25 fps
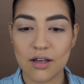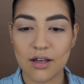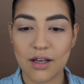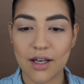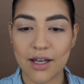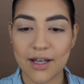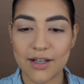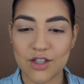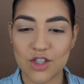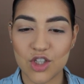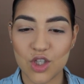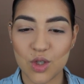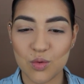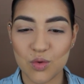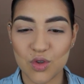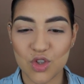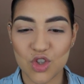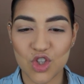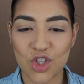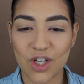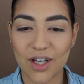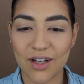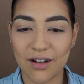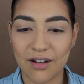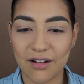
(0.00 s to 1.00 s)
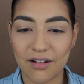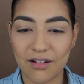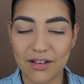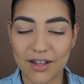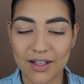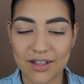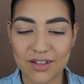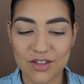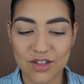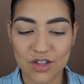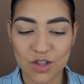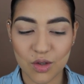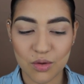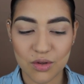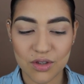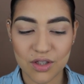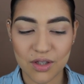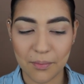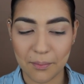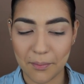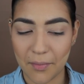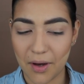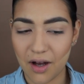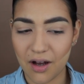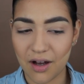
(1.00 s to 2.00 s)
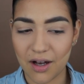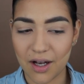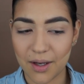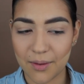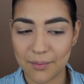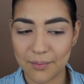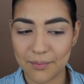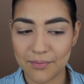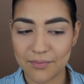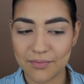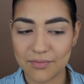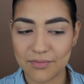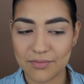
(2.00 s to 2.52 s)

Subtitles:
and she was chill, and so was the mom,